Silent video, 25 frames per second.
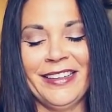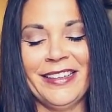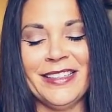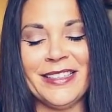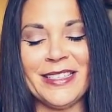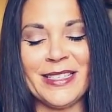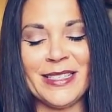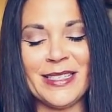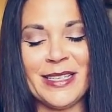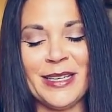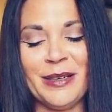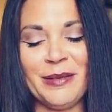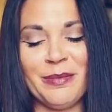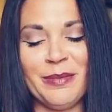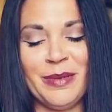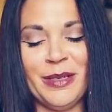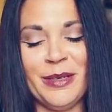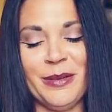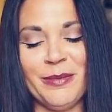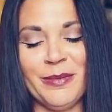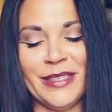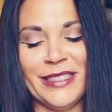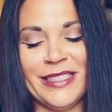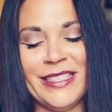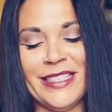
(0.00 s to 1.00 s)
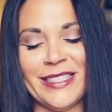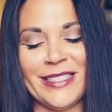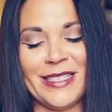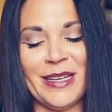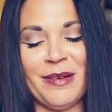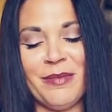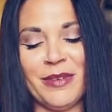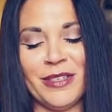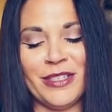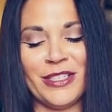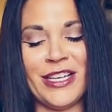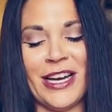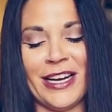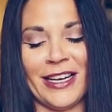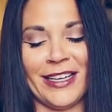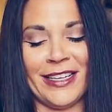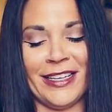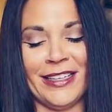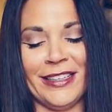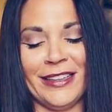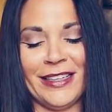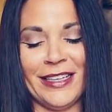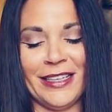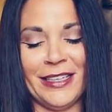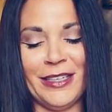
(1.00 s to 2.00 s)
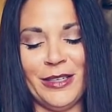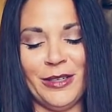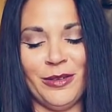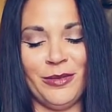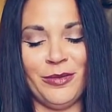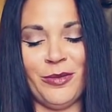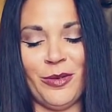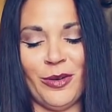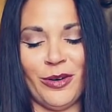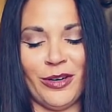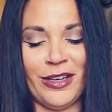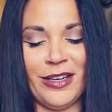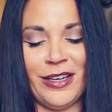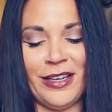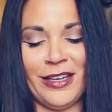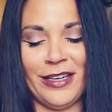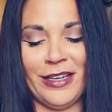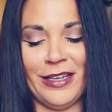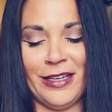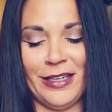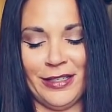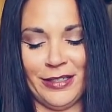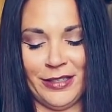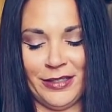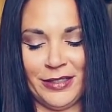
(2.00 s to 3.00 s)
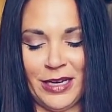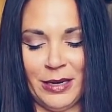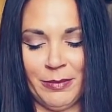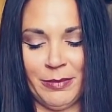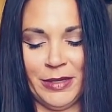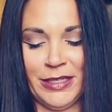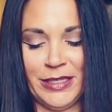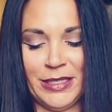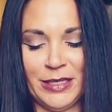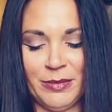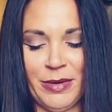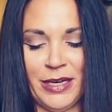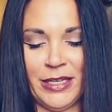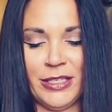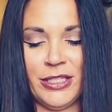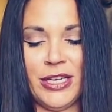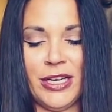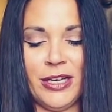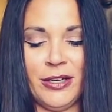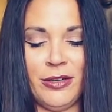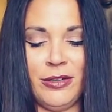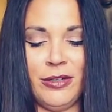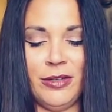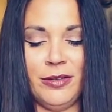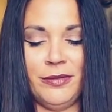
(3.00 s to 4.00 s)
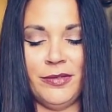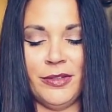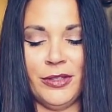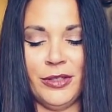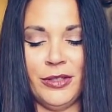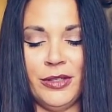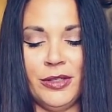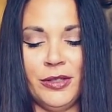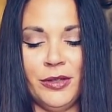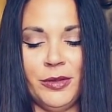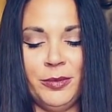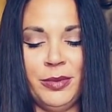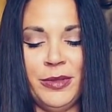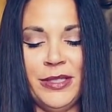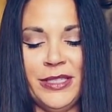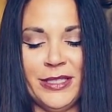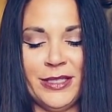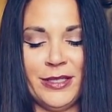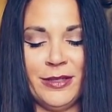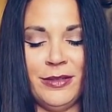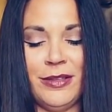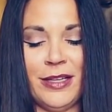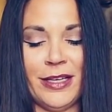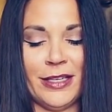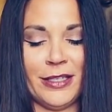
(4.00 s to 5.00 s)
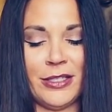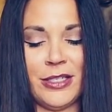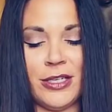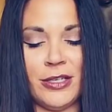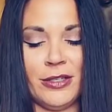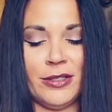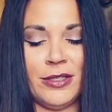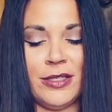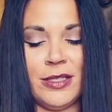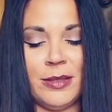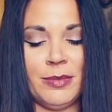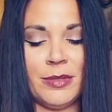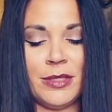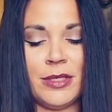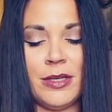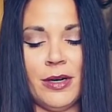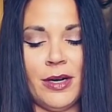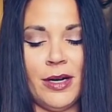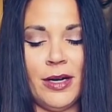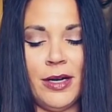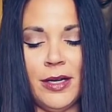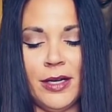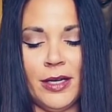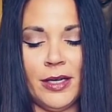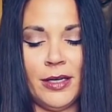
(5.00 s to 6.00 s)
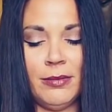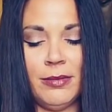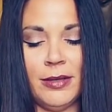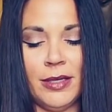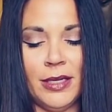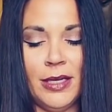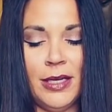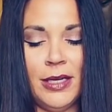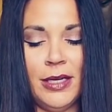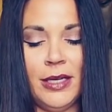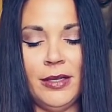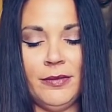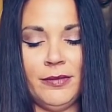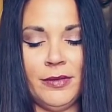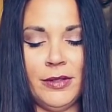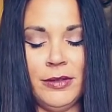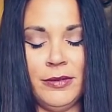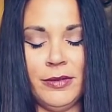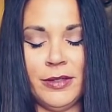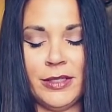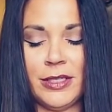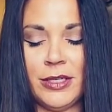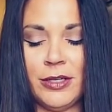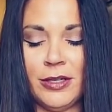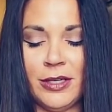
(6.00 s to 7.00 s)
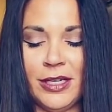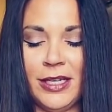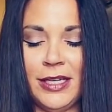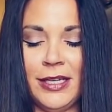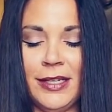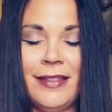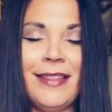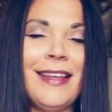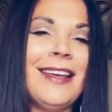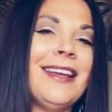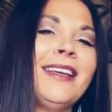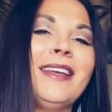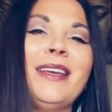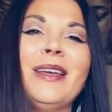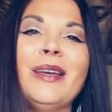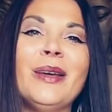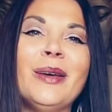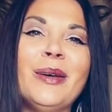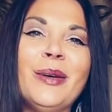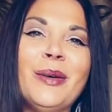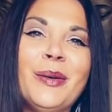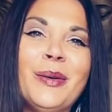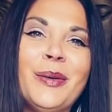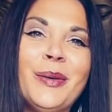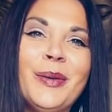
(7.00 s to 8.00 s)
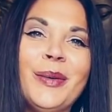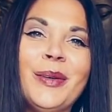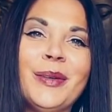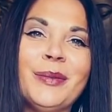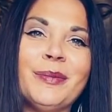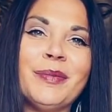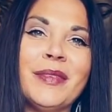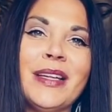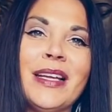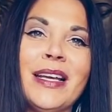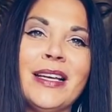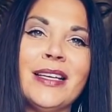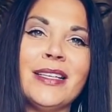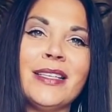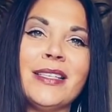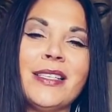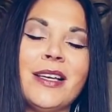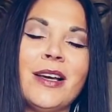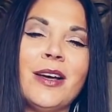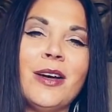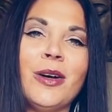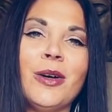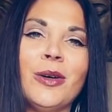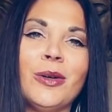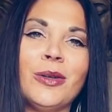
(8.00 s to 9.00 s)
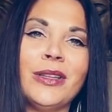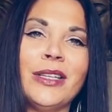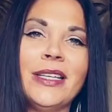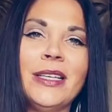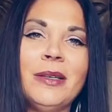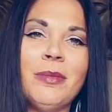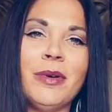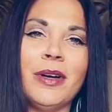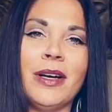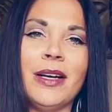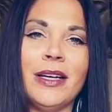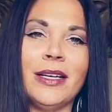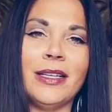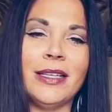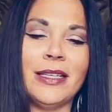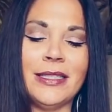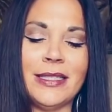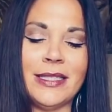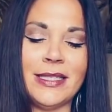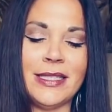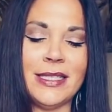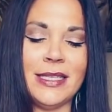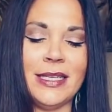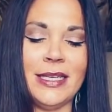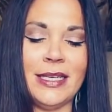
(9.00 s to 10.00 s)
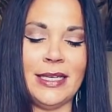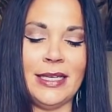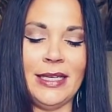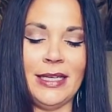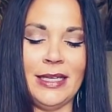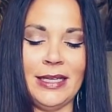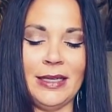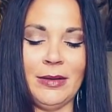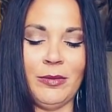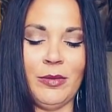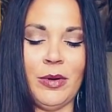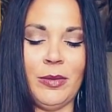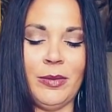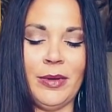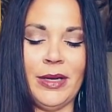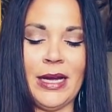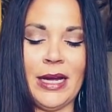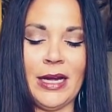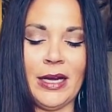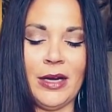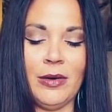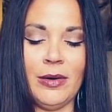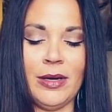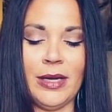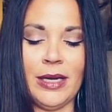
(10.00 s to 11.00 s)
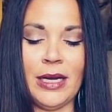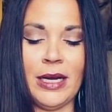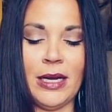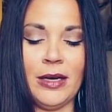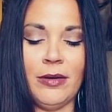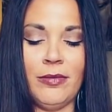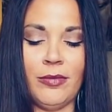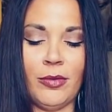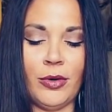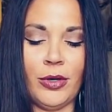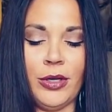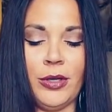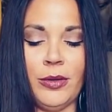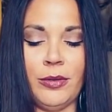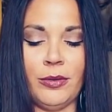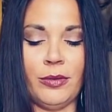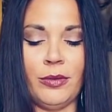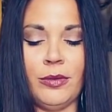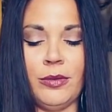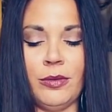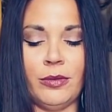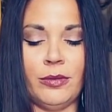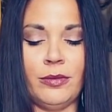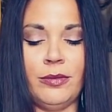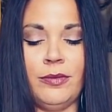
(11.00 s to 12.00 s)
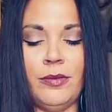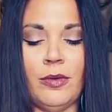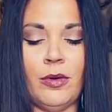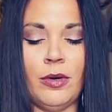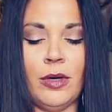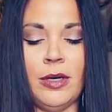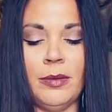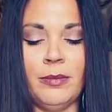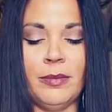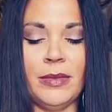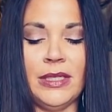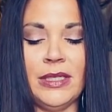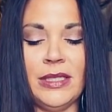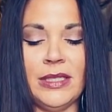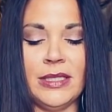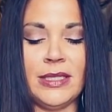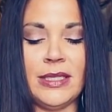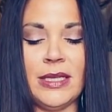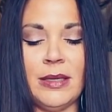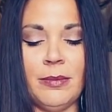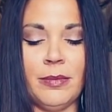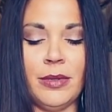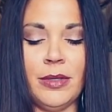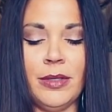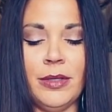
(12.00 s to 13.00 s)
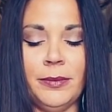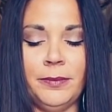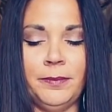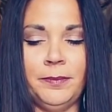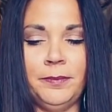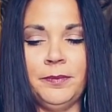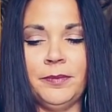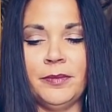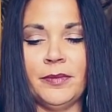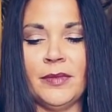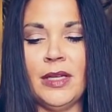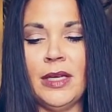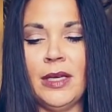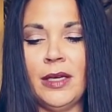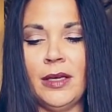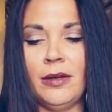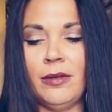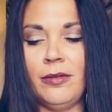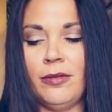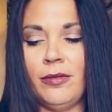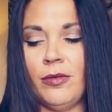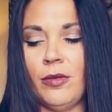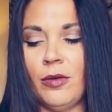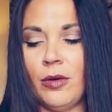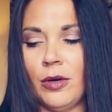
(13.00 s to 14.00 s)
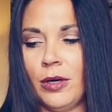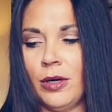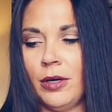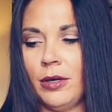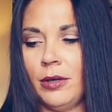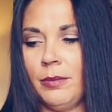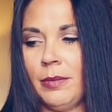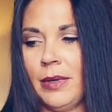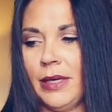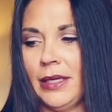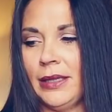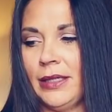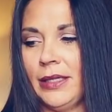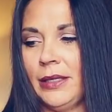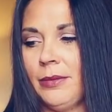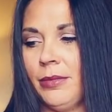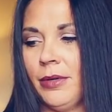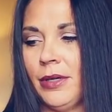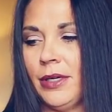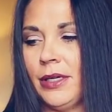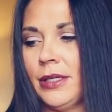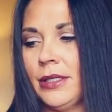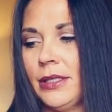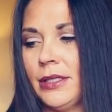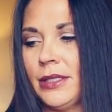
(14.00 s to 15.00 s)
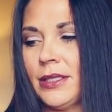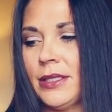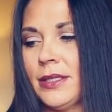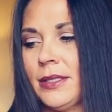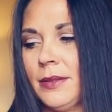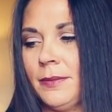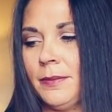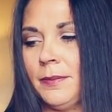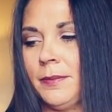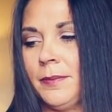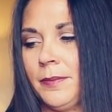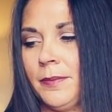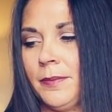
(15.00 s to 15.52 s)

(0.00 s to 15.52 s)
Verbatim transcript: this is going to be your mid-December check-in. Thank you for uh, coming to my channel. If you're new, please do like, share, and subscribe. If you're returning, thank you. So Libra, let's see what we got going on for you for mid-December for my Libras